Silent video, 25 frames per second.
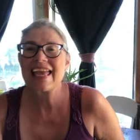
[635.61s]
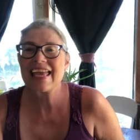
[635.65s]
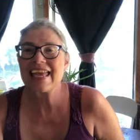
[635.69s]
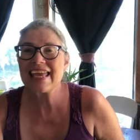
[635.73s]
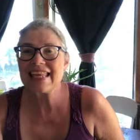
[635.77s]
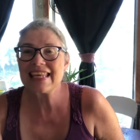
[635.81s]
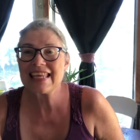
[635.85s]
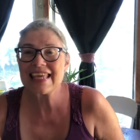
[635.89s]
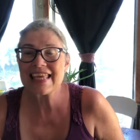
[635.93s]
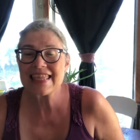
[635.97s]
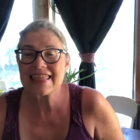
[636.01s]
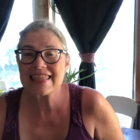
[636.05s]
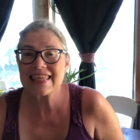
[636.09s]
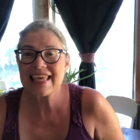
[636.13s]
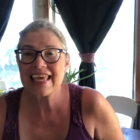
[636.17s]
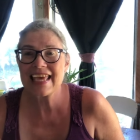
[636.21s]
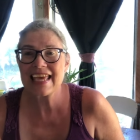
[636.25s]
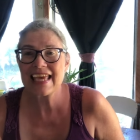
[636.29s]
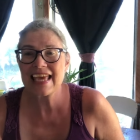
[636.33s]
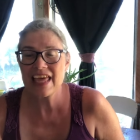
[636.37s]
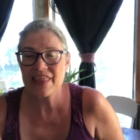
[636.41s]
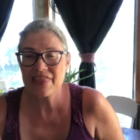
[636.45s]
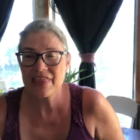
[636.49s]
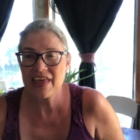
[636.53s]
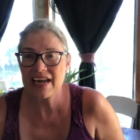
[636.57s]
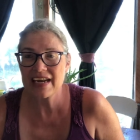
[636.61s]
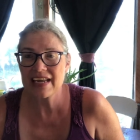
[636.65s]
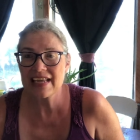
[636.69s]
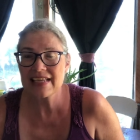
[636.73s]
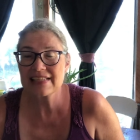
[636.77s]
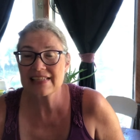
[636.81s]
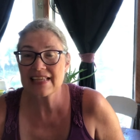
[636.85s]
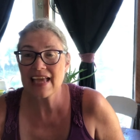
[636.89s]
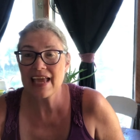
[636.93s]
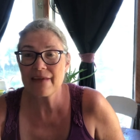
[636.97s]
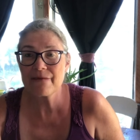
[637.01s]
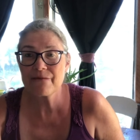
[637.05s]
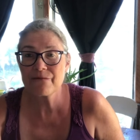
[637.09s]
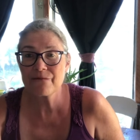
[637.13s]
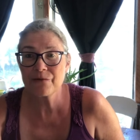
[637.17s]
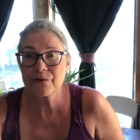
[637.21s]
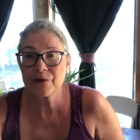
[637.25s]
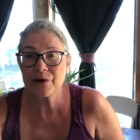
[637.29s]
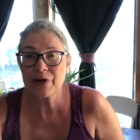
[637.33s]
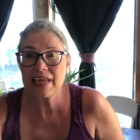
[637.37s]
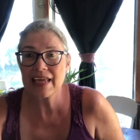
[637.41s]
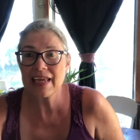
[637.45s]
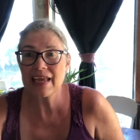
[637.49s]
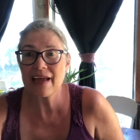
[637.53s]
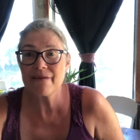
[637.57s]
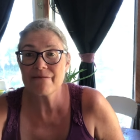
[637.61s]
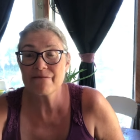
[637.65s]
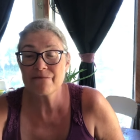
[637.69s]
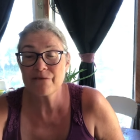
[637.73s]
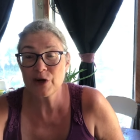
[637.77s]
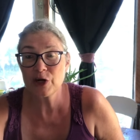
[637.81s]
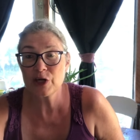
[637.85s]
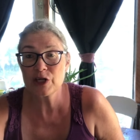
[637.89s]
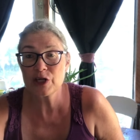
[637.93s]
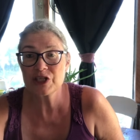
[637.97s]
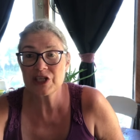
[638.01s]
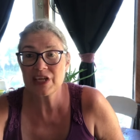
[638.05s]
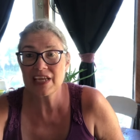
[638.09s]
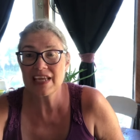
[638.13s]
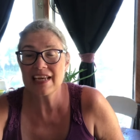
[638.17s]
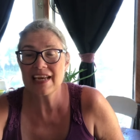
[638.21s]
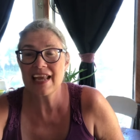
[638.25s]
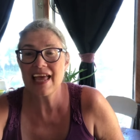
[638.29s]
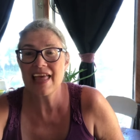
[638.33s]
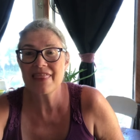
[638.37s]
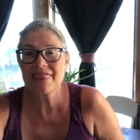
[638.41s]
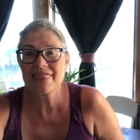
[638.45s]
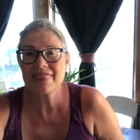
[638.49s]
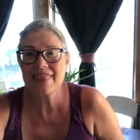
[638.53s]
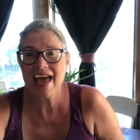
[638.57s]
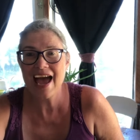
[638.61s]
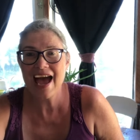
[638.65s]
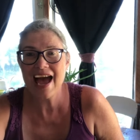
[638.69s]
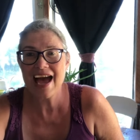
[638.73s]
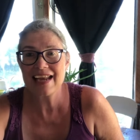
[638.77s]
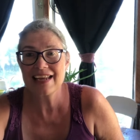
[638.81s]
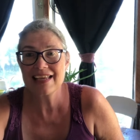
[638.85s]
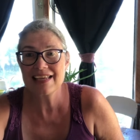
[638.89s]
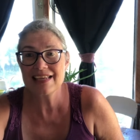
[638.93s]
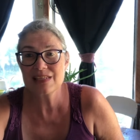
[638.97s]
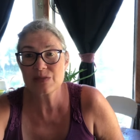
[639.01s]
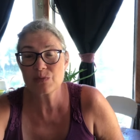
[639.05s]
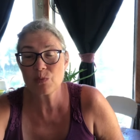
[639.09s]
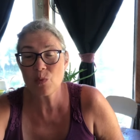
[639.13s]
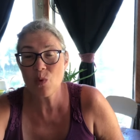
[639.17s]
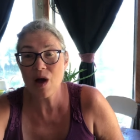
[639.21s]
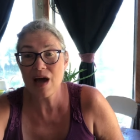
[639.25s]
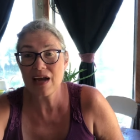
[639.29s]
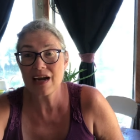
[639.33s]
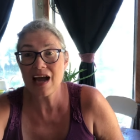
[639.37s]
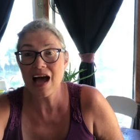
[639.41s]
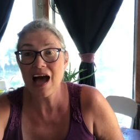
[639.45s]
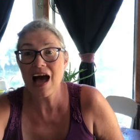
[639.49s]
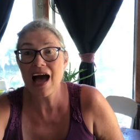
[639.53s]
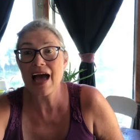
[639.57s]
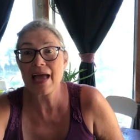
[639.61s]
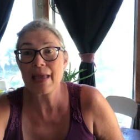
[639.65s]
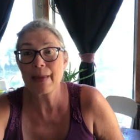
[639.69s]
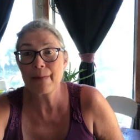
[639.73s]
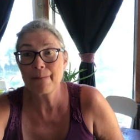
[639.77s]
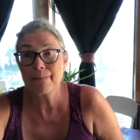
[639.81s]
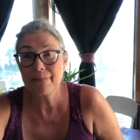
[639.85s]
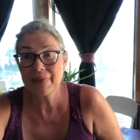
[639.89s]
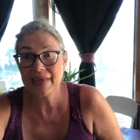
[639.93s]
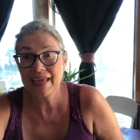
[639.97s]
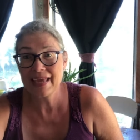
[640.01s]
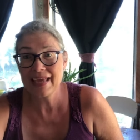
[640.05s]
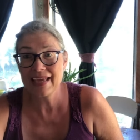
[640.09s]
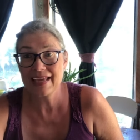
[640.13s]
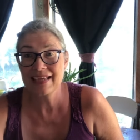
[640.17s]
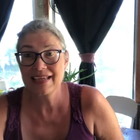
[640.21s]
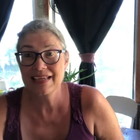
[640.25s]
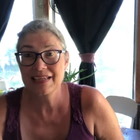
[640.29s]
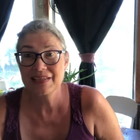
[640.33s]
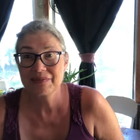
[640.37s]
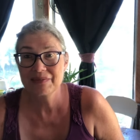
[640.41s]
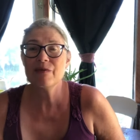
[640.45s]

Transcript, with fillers: Anything that is a free version, that is what I pick.